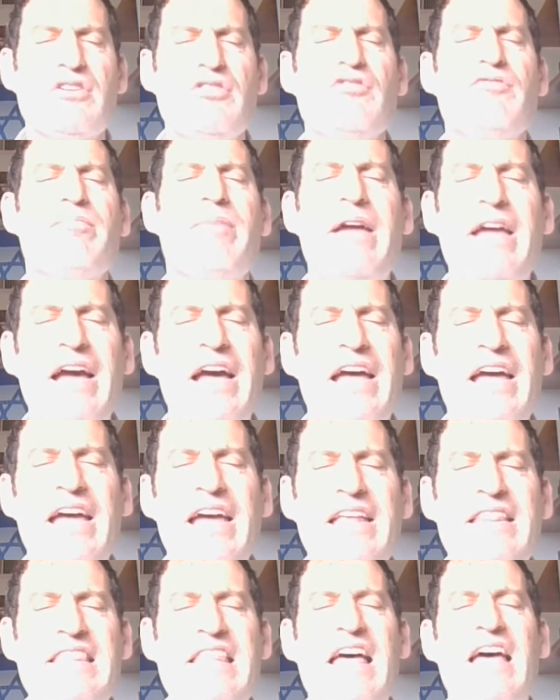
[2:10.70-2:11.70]
in Kuf
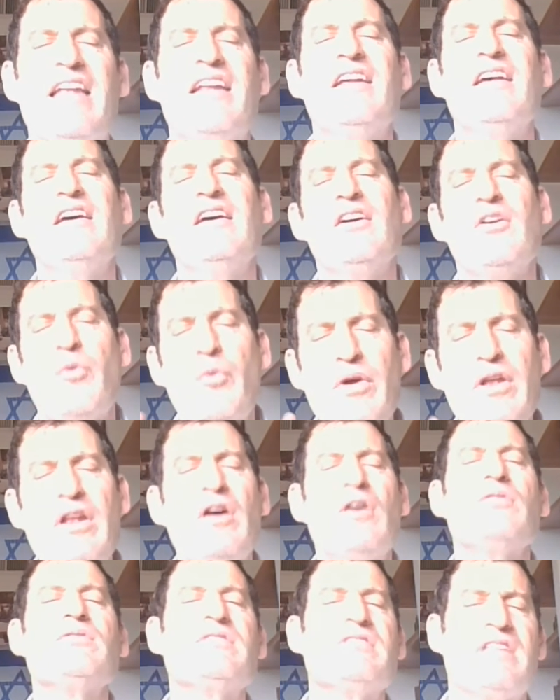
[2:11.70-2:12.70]
Peichet, that we
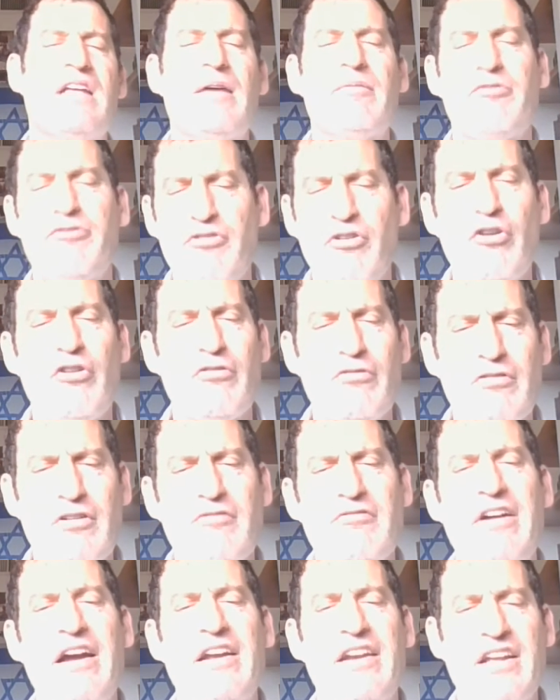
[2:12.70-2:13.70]
don't stop throwing
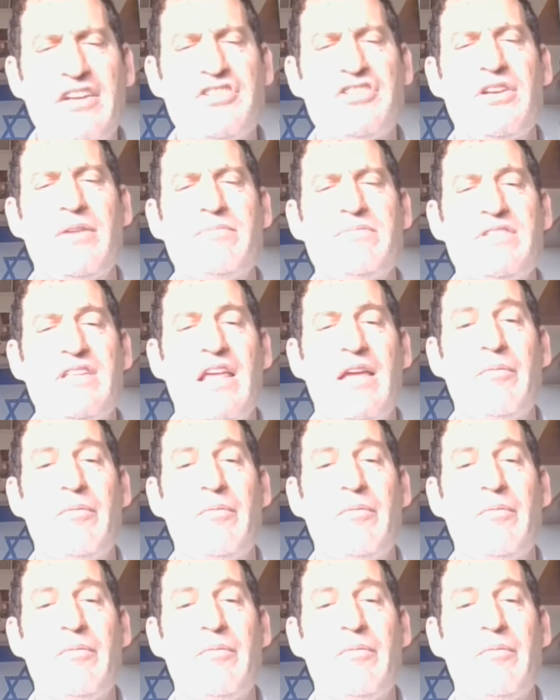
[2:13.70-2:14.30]
around Hashem's